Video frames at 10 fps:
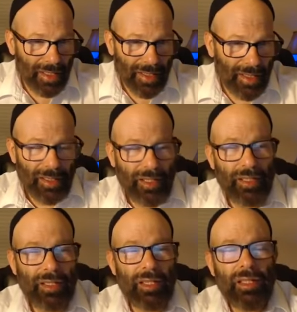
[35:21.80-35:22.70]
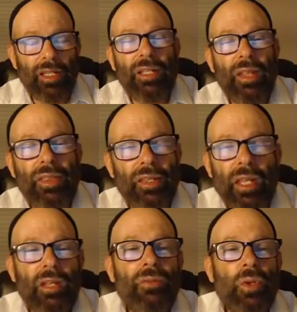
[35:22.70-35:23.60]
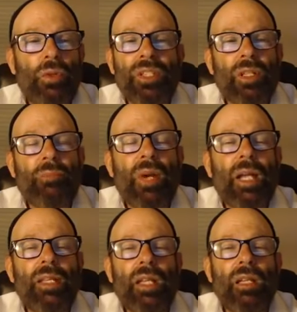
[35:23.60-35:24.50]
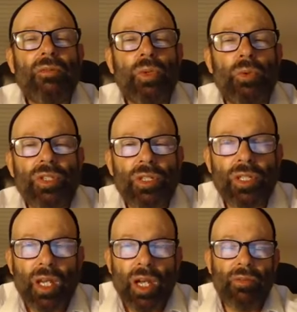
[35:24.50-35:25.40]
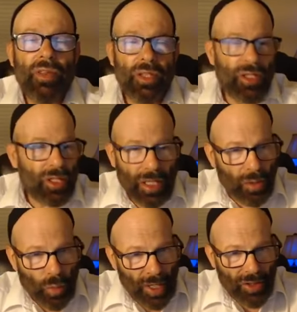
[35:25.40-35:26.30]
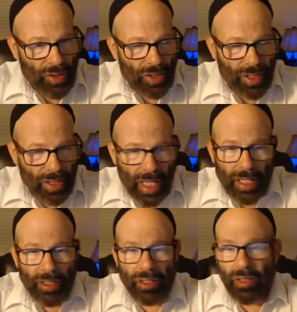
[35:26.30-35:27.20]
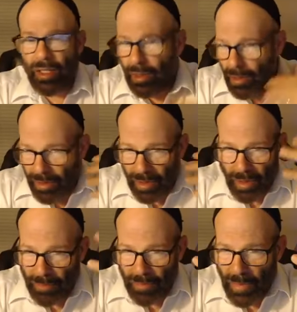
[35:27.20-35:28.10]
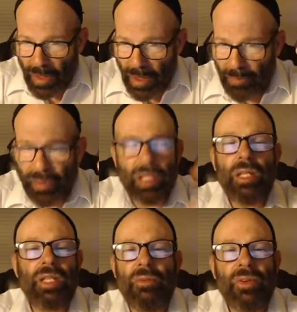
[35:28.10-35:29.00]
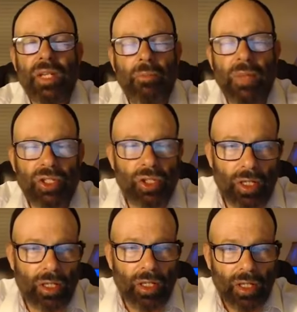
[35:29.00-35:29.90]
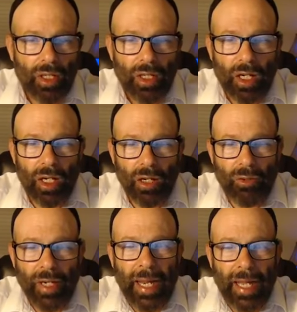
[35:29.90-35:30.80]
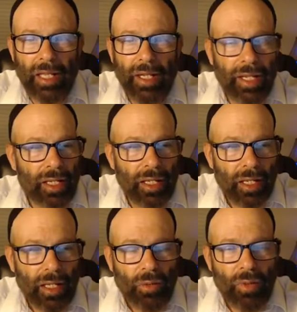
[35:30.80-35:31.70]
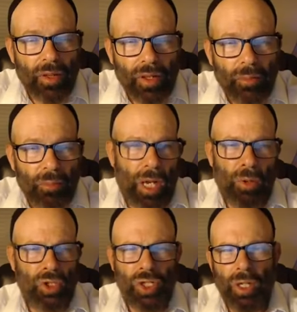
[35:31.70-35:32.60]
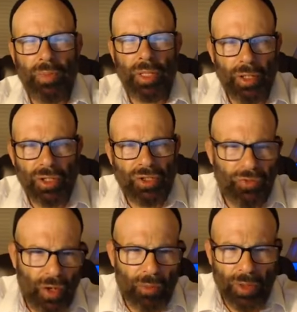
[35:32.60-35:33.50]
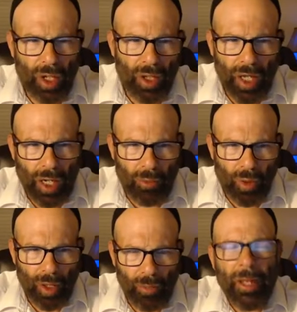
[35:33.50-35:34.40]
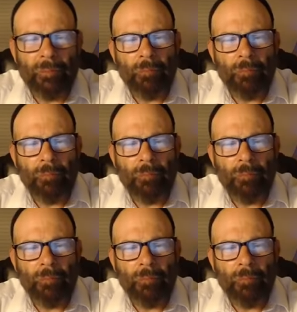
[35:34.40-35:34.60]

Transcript: There's nothing. They influence the mind. They can influence everything, just like the Watchers, Daniel. Right? They're in a completely different dimensional reality with powers and abilities far beyond that of mortal men.